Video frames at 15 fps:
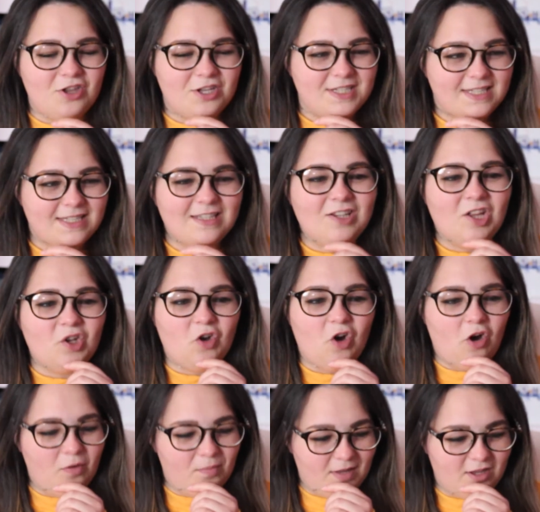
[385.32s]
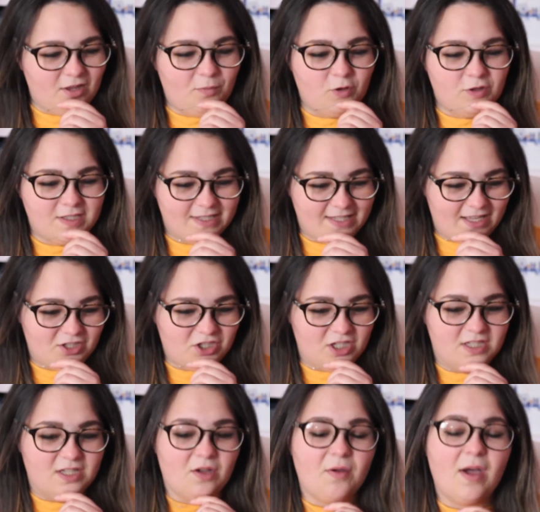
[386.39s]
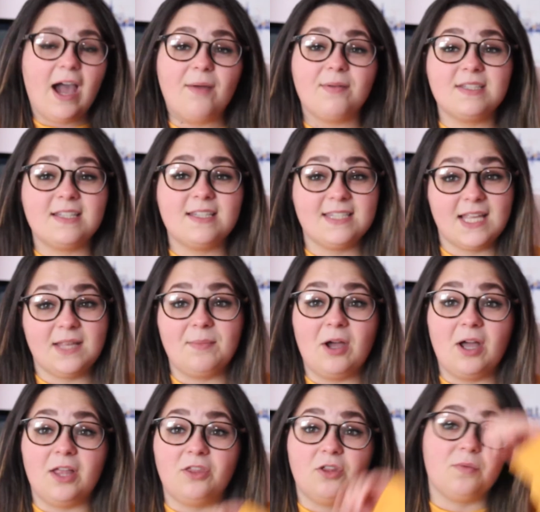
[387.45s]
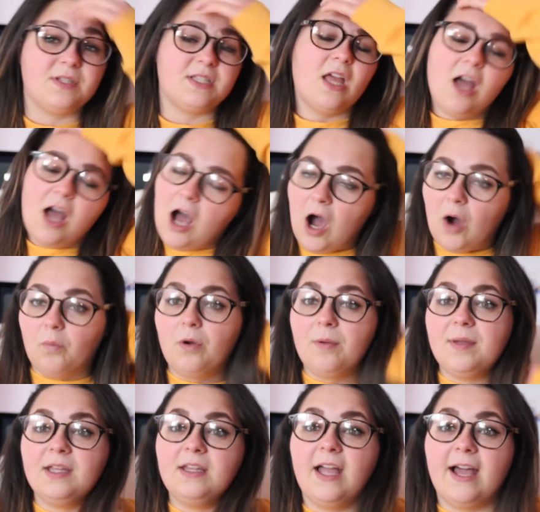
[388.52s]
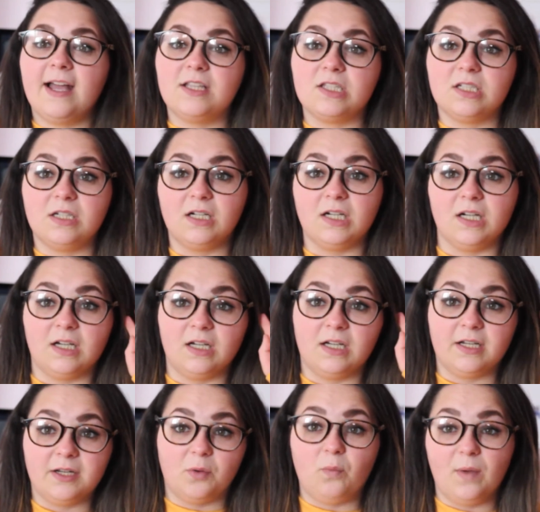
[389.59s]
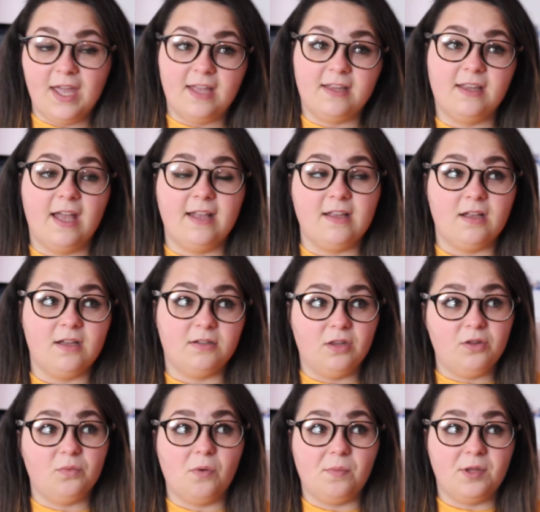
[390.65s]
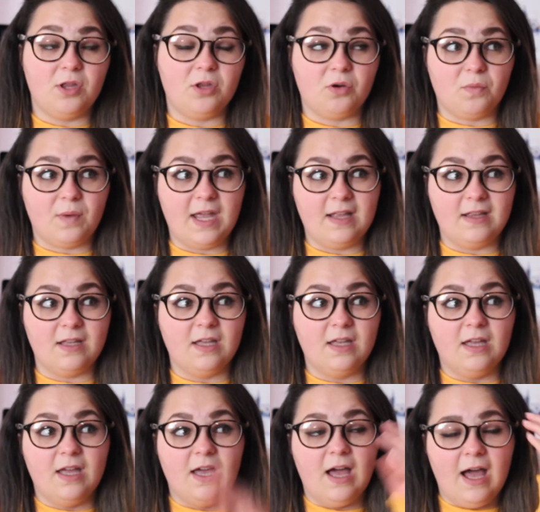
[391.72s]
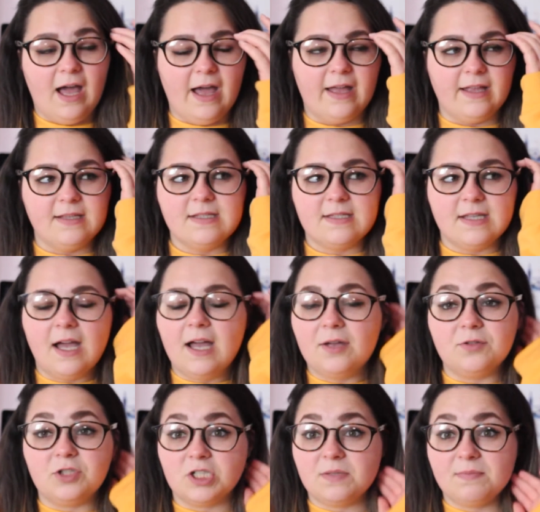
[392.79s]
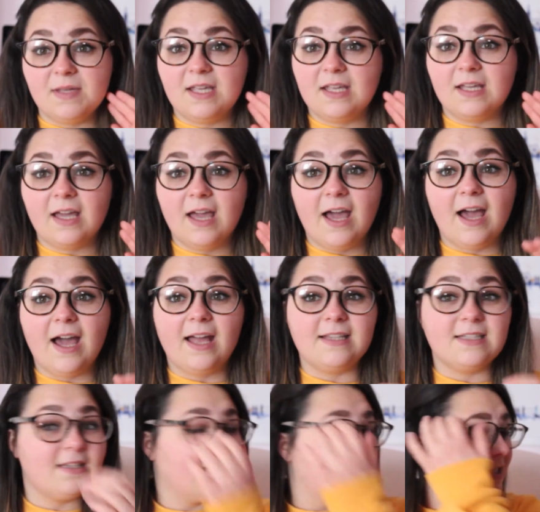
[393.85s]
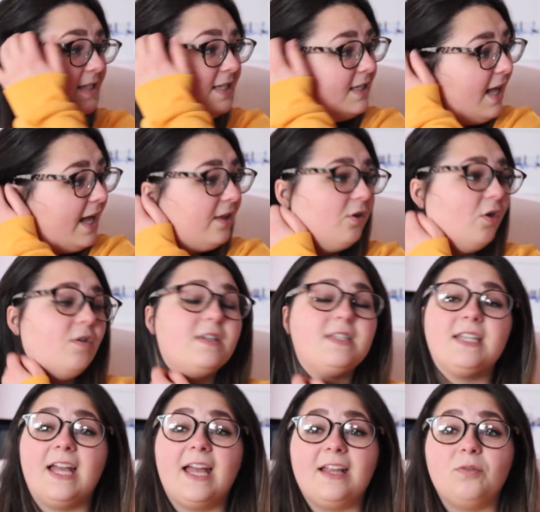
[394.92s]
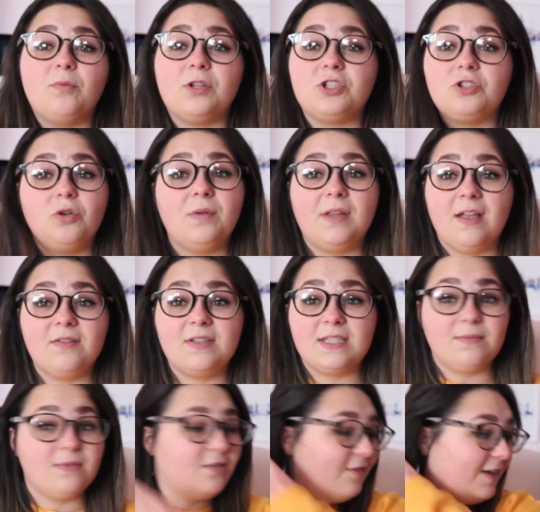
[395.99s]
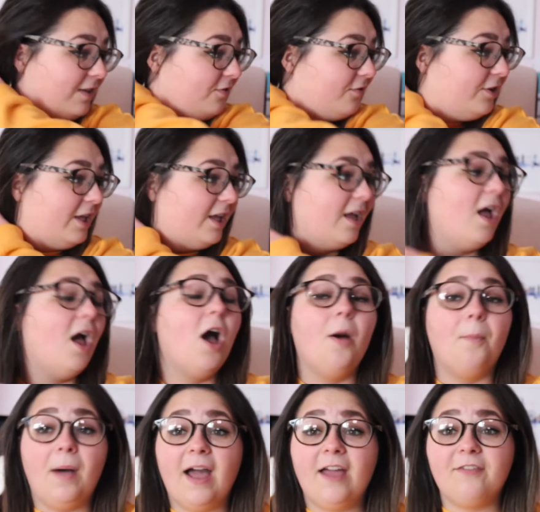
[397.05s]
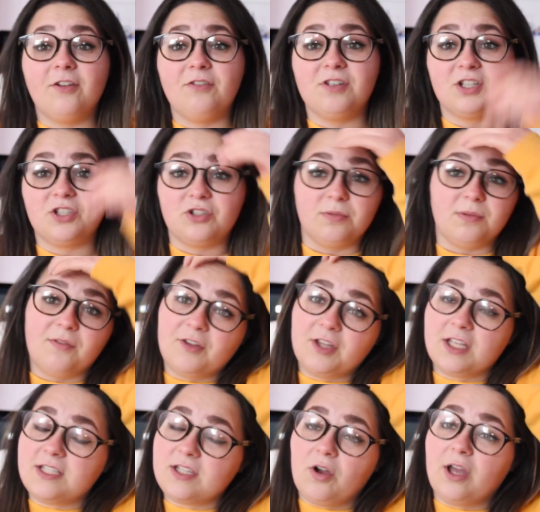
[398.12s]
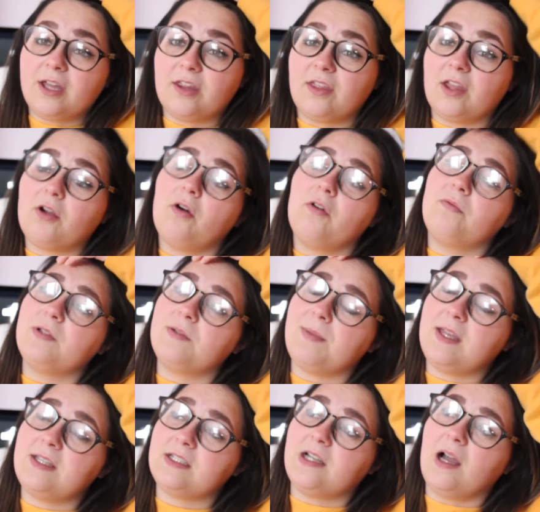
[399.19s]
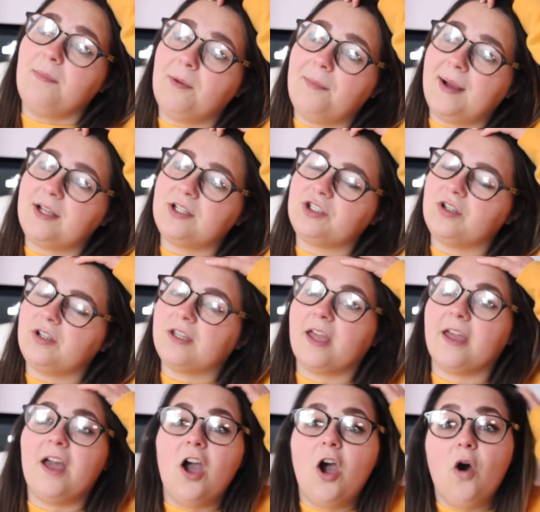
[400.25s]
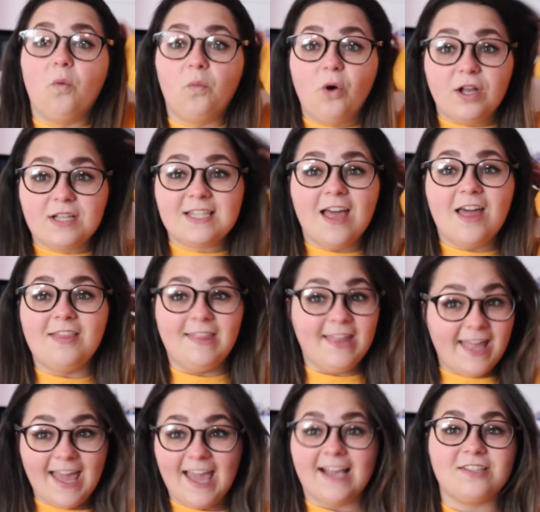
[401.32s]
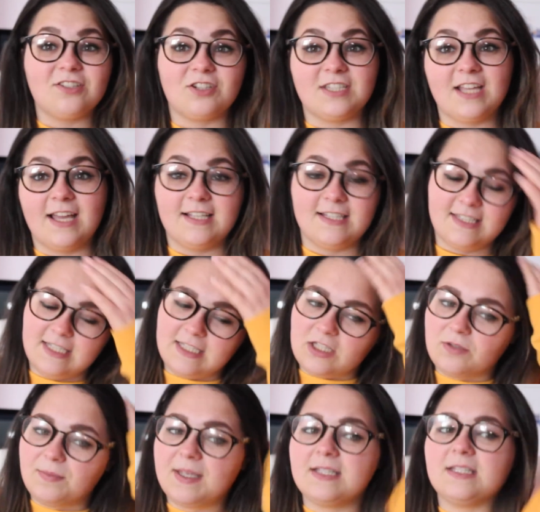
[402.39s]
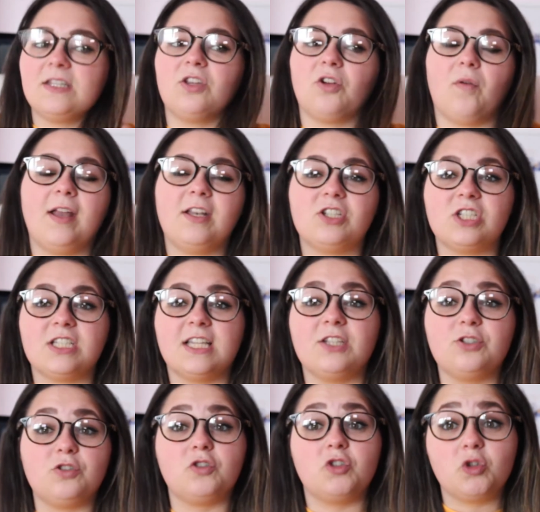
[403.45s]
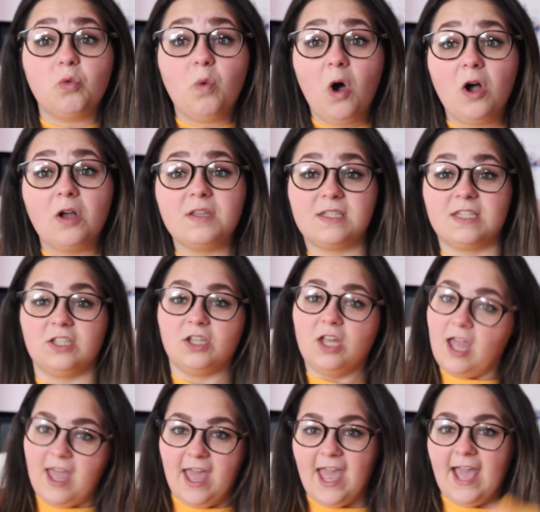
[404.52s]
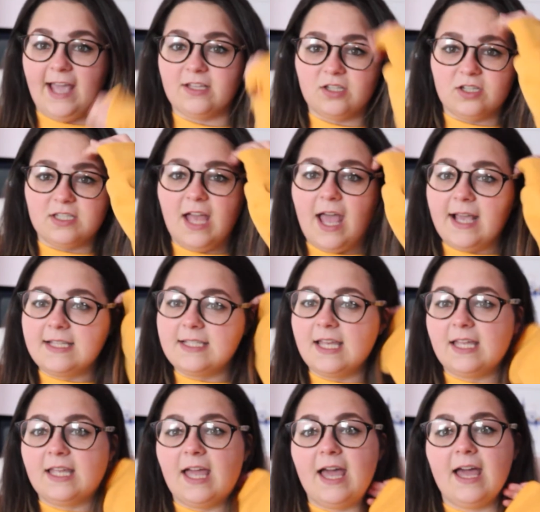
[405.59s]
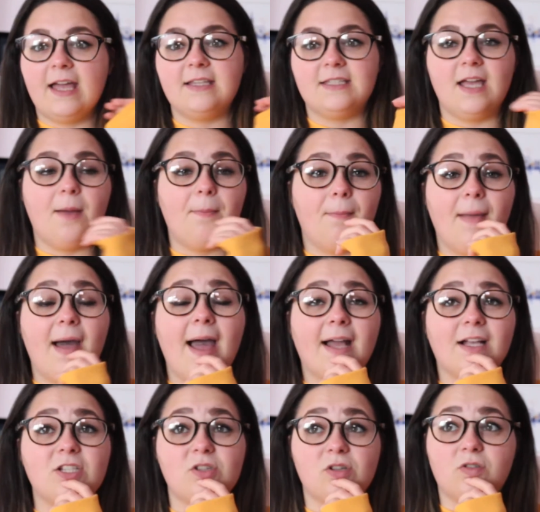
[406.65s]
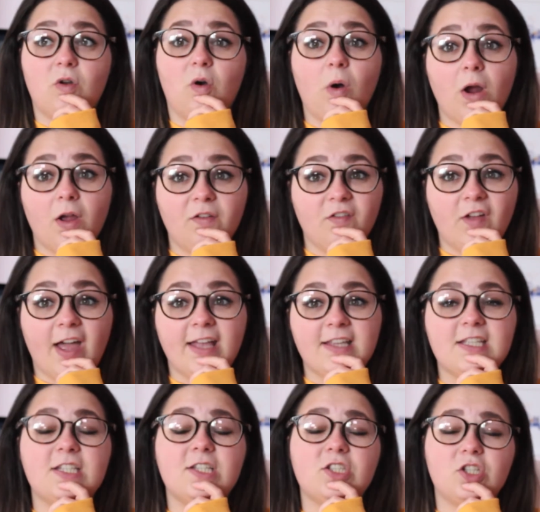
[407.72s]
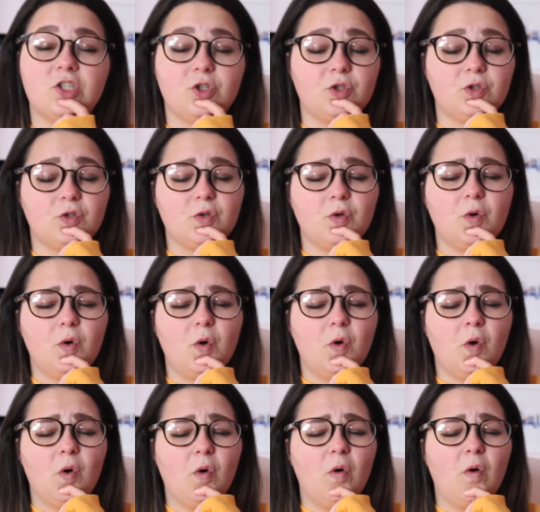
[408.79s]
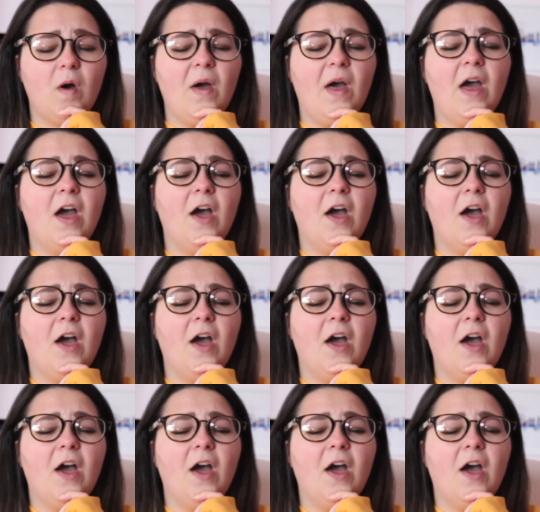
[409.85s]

scene that got me in the most stitches. Now, I was in the cinema and there was a woman and her Wayne and then another woman and her Wayne. And just me. And the scene I lost it in, which no one else seemed to find funny, but I found it extremely funny because all I could think of was Benedict Cumberbatch doing it, was the exercise scene. So basically the Grinch is like doing squats and exercising, and Max looks horrified. It's just so,